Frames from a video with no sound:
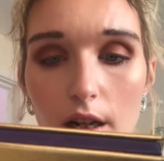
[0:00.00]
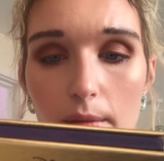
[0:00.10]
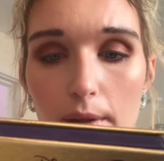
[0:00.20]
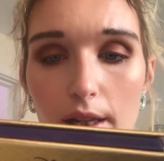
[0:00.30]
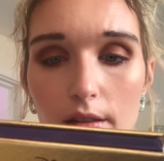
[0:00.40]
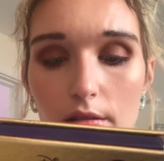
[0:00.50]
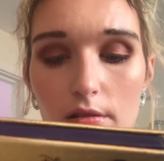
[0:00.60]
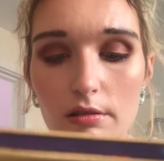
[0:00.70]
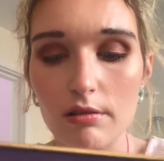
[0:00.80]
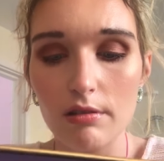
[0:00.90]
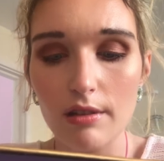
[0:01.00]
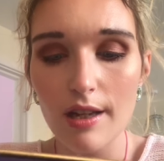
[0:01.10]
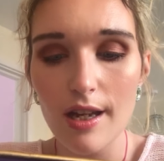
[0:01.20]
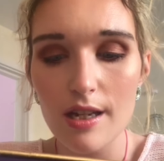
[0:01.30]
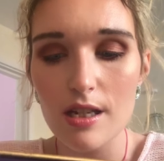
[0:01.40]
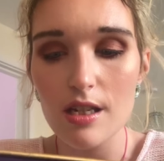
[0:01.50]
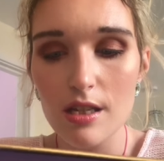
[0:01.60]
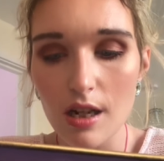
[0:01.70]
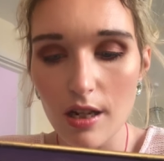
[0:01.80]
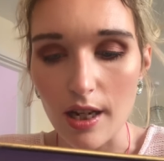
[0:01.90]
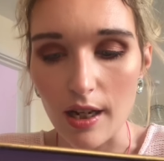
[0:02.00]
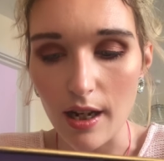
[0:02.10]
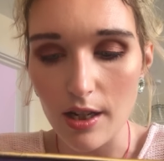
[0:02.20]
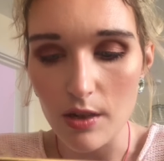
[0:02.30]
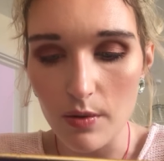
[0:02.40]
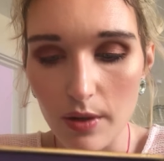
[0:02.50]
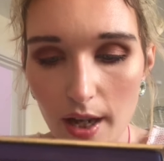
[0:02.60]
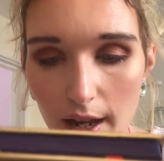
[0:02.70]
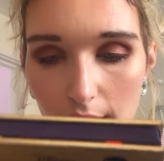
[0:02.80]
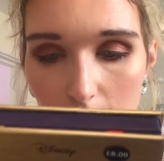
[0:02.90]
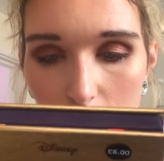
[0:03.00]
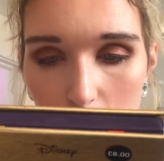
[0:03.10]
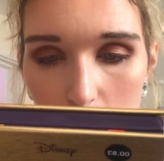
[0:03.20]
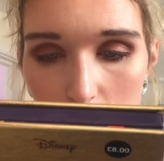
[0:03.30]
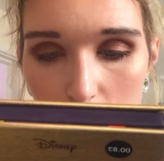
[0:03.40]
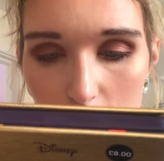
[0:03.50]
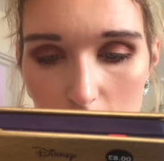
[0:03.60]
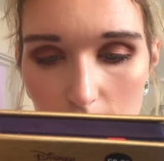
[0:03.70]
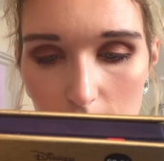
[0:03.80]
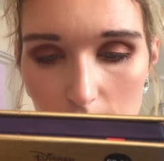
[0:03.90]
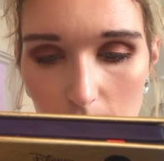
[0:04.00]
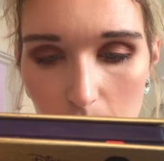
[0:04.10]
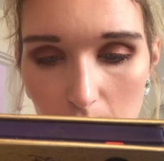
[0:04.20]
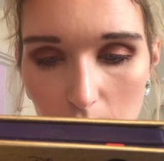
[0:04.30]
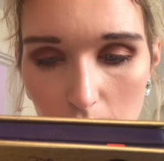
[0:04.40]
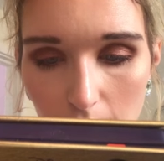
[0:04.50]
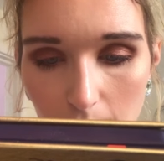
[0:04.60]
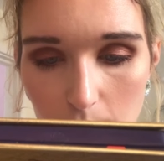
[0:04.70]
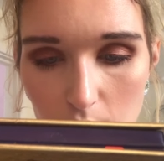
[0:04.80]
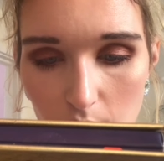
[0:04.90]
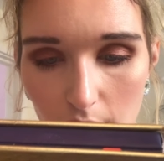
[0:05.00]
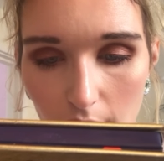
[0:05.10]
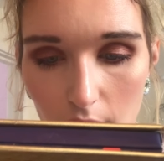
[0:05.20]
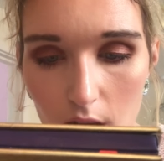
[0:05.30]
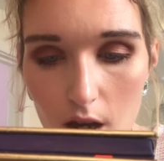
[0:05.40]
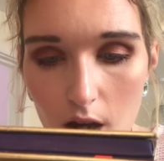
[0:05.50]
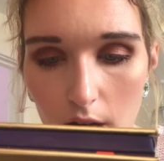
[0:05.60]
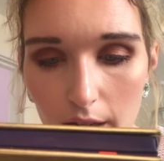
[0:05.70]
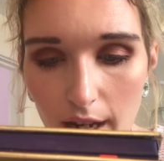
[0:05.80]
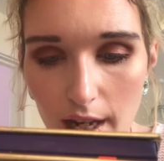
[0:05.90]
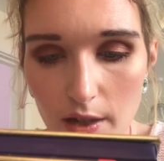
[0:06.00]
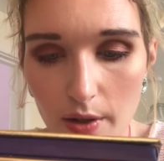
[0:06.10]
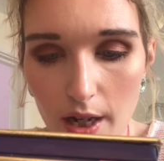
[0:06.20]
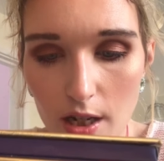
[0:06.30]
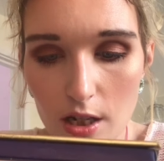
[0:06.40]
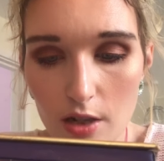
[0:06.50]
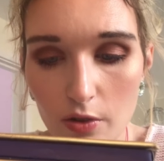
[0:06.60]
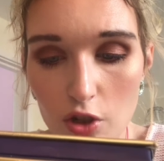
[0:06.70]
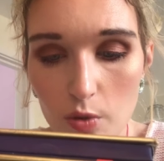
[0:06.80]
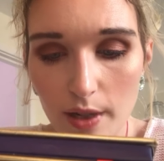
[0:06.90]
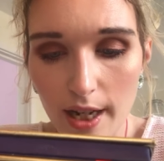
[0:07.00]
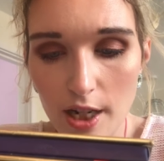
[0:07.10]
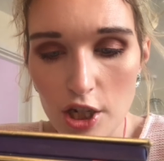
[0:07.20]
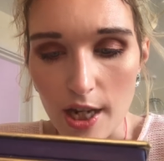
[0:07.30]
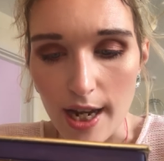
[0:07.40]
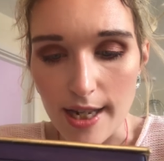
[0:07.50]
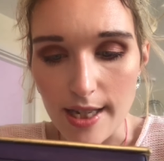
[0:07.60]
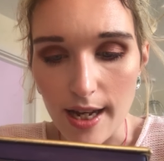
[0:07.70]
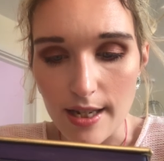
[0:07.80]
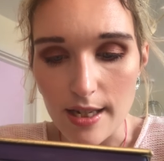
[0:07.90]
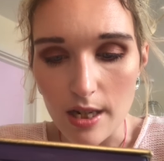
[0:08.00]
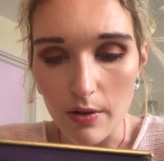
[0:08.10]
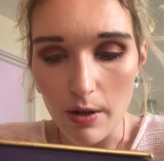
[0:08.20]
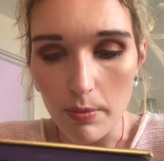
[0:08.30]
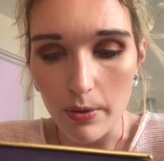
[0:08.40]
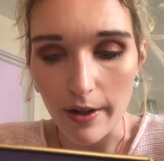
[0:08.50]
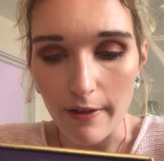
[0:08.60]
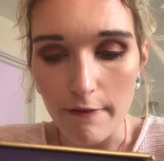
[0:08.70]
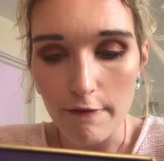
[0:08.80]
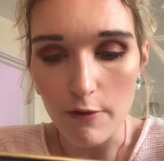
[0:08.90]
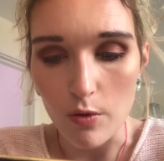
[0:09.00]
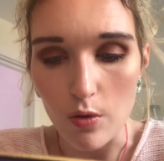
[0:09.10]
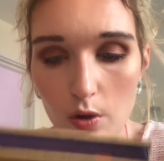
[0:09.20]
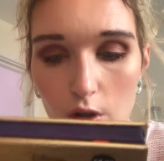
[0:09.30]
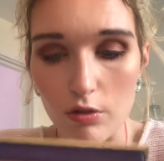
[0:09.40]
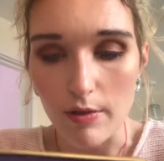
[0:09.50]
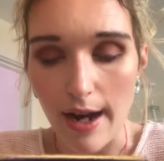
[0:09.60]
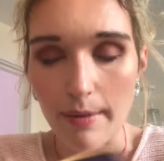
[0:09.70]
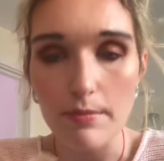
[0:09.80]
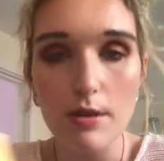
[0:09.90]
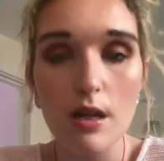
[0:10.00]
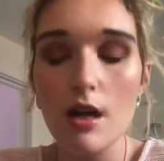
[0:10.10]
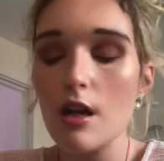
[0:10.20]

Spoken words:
I mean, it's stunning. And you get, I wonder if it says how many grams you get. Okay, you got 28 shades at 0.4 grams.